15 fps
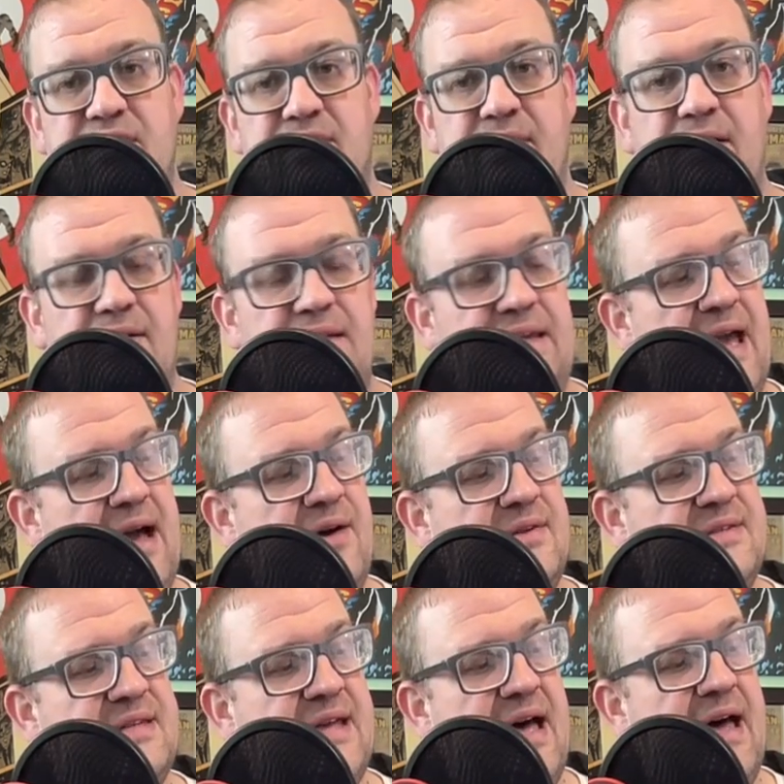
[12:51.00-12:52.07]
3 on the
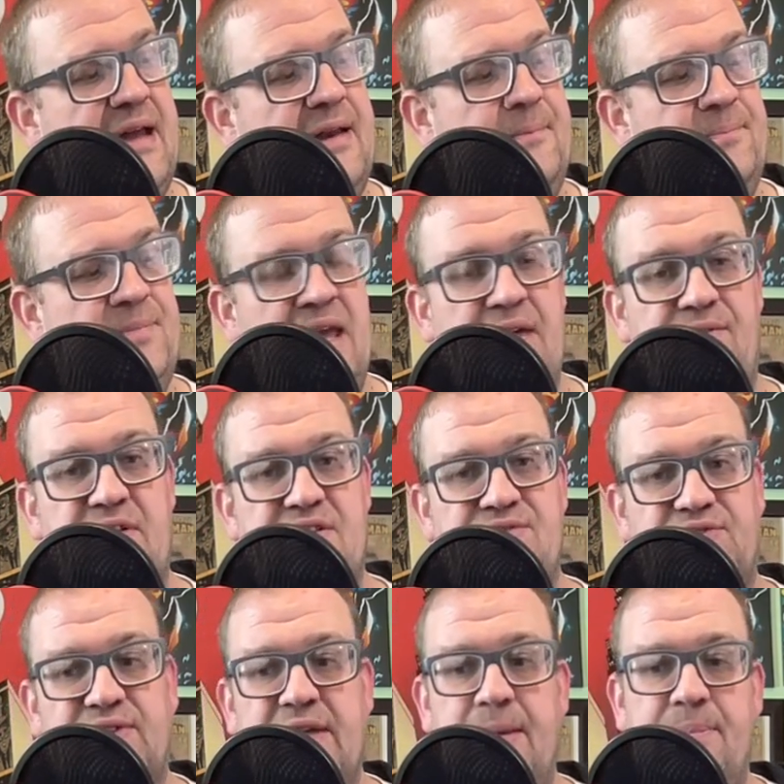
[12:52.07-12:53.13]
outside. If it's
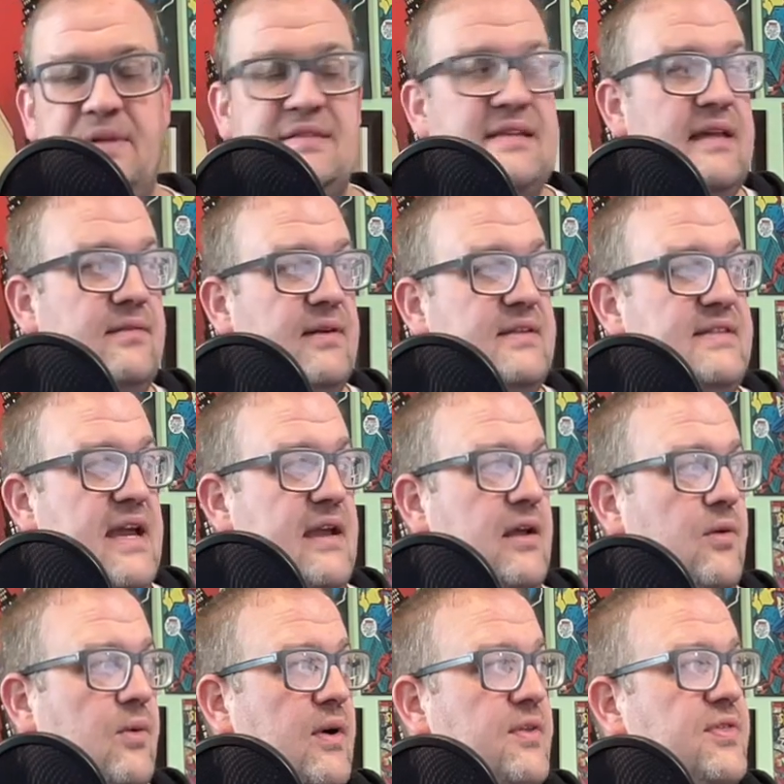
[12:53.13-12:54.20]
flipped, it's either a second
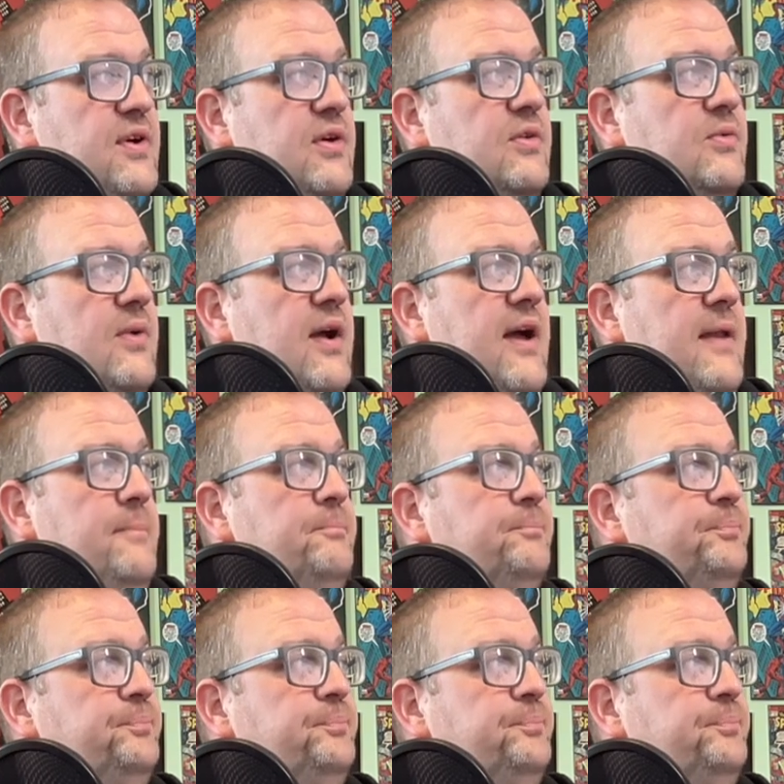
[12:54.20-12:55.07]
or a third run.